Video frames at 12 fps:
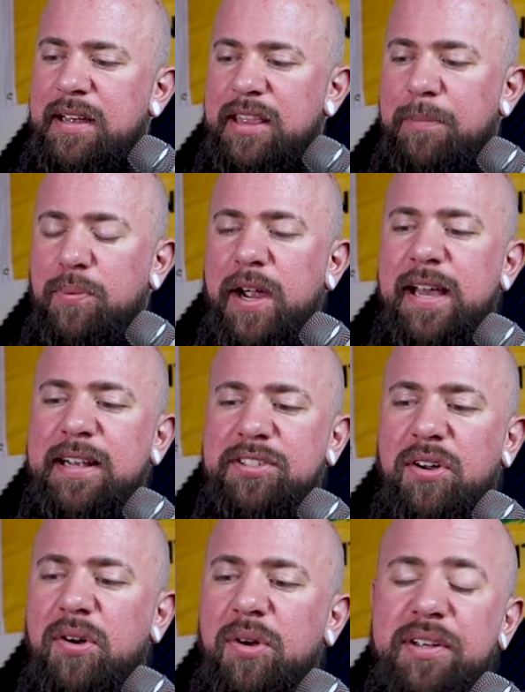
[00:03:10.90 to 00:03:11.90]
the brand as a
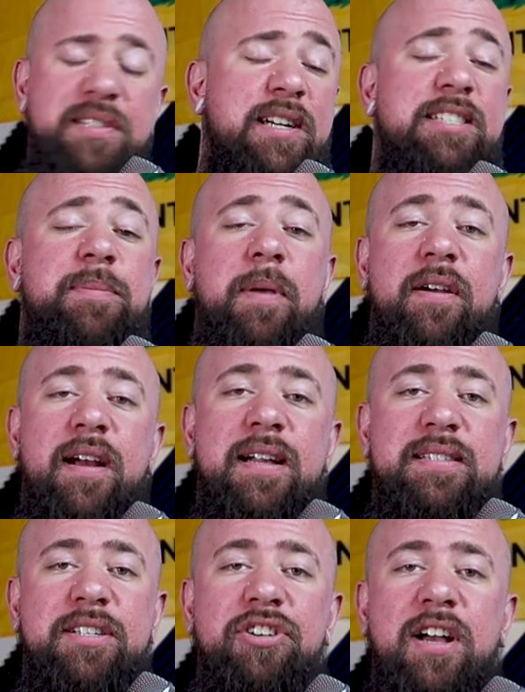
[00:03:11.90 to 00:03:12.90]
whole is an
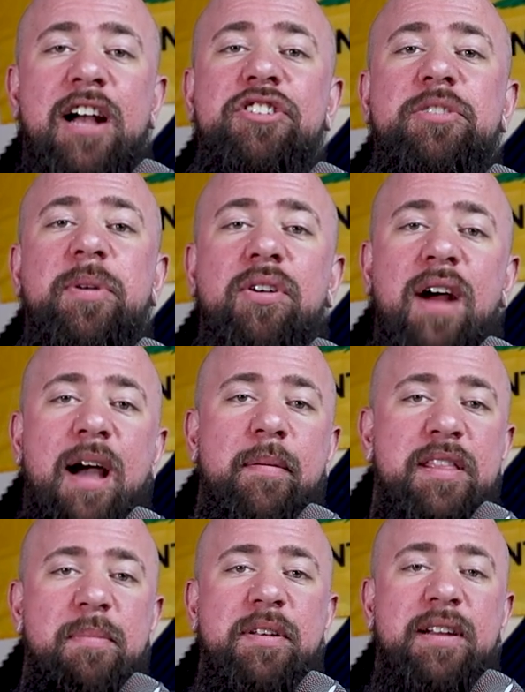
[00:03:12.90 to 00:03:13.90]
experience and you guys should be
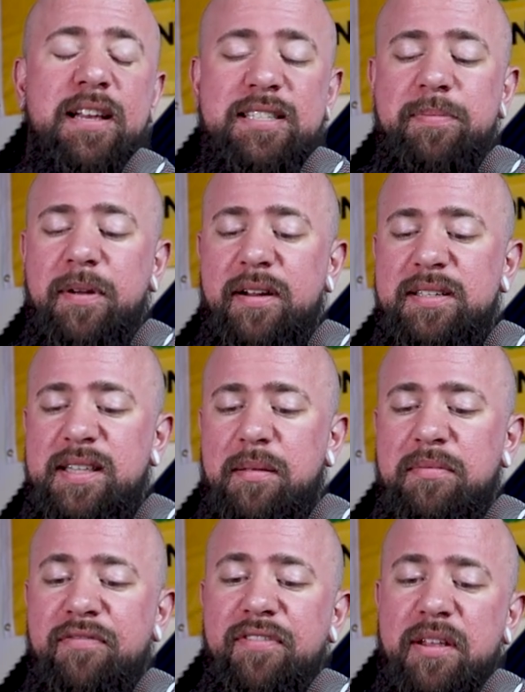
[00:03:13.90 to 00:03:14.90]
grabbing them and experiencing
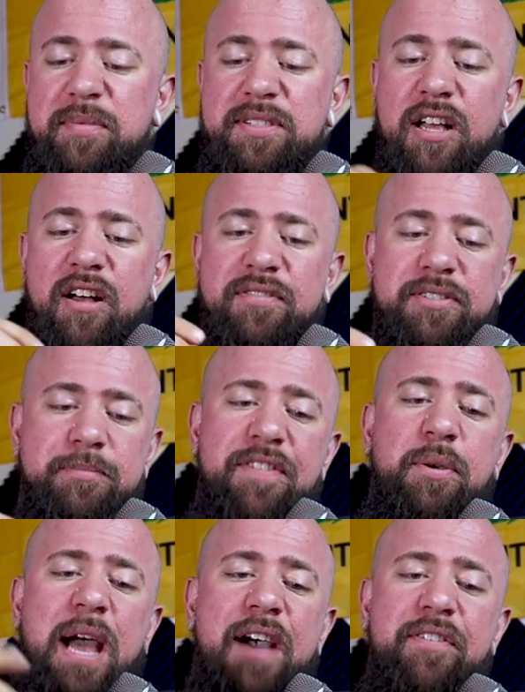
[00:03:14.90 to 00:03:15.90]
them for themselves. If
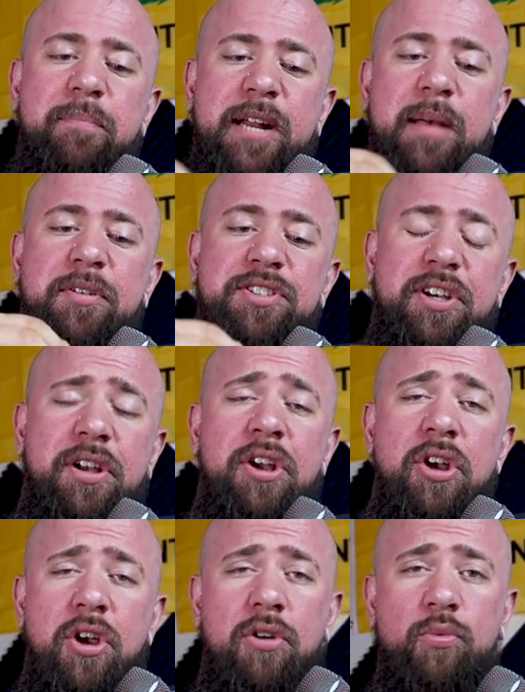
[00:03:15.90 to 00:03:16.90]
you haven't been able to
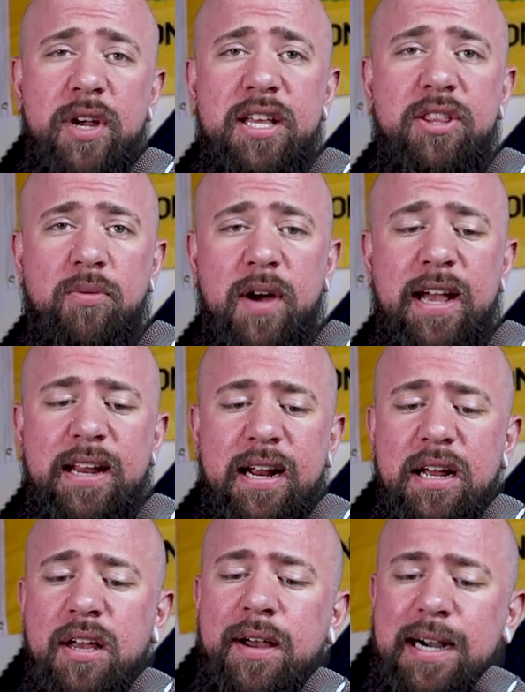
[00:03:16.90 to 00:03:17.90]
read the
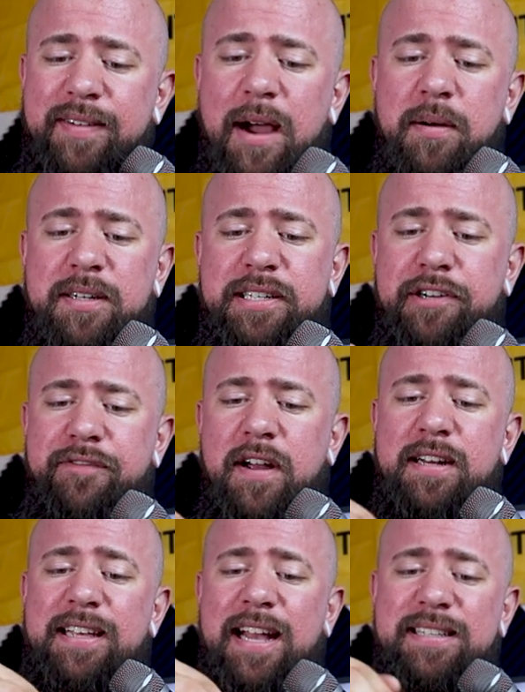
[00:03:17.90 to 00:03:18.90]
writing of our dear
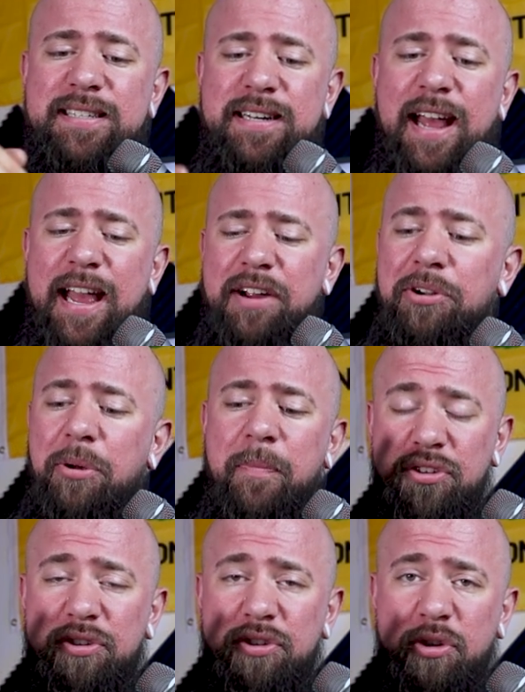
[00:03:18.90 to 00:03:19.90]
friend Kenton Engel,
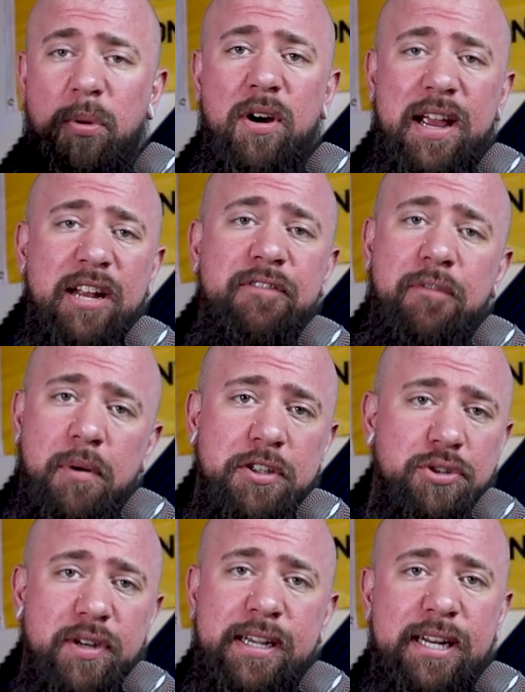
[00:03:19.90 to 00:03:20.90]
you are in for a
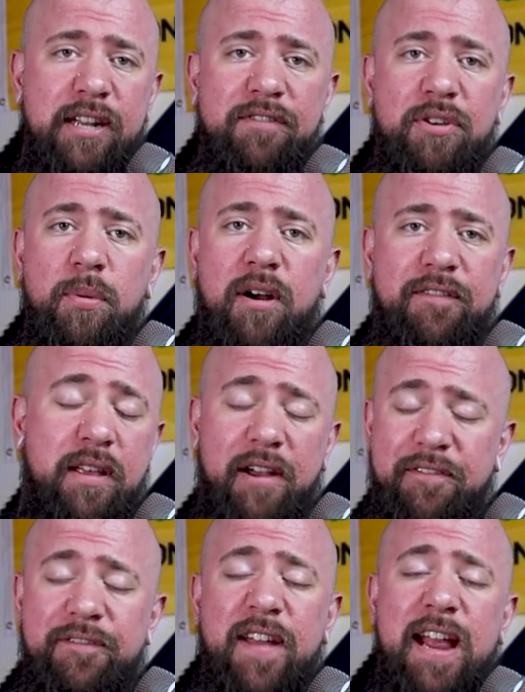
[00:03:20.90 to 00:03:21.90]
treat if you are a
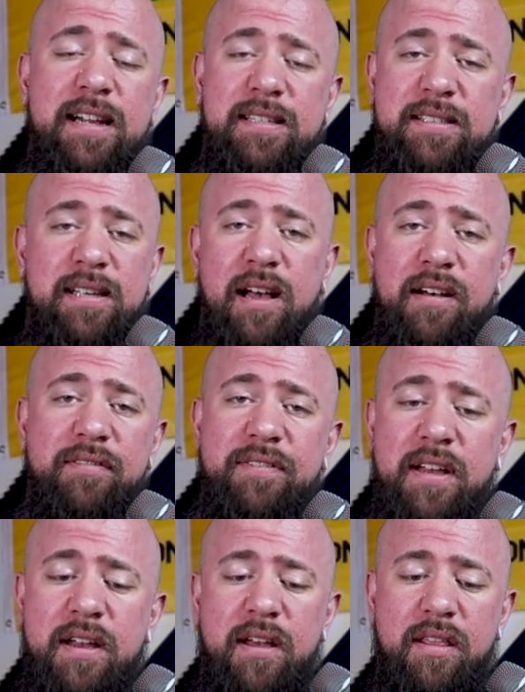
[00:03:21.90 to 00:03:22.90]
fans of
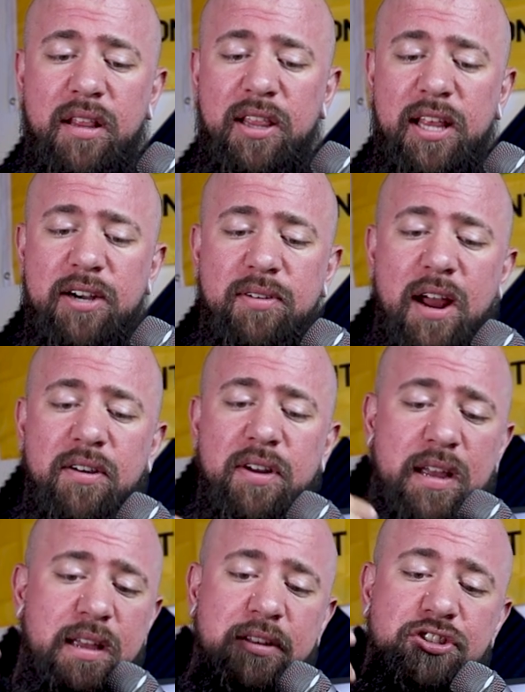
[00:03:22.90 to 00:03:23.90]
the
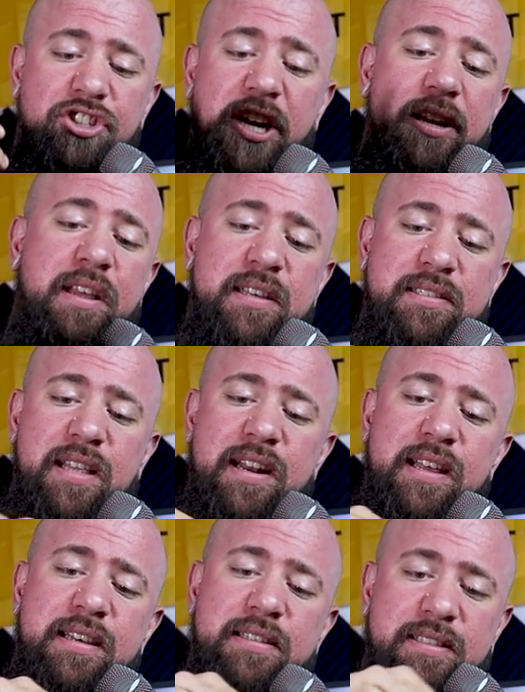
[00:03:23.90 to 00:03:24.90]
literary genius that
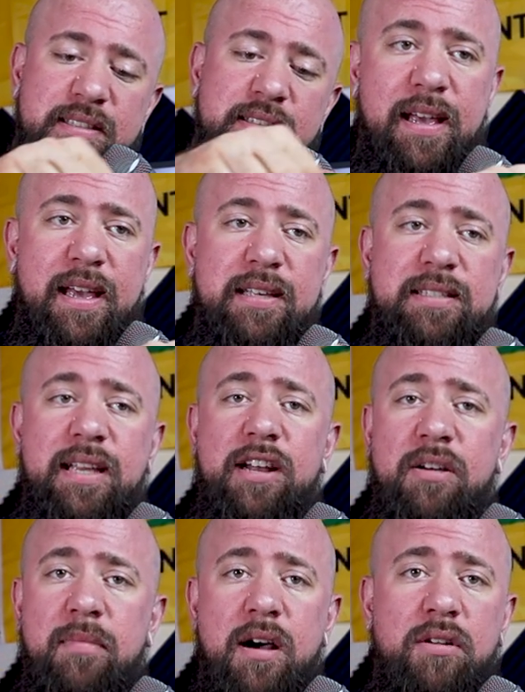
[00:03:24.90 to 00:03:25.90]
is his
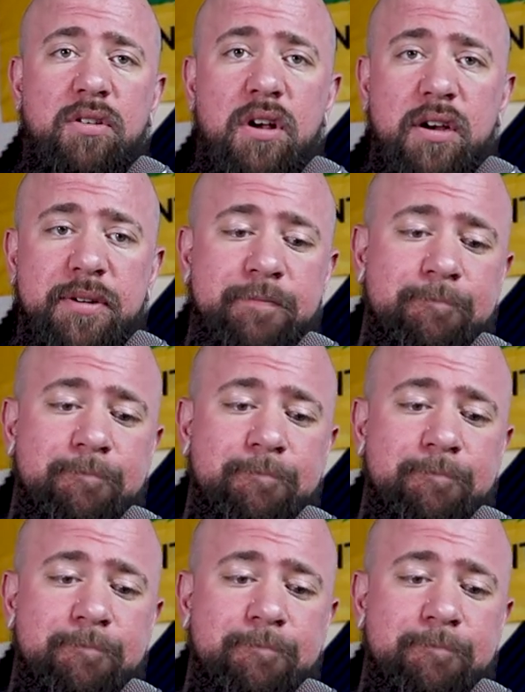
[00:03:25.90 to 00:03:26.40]
inner monologue.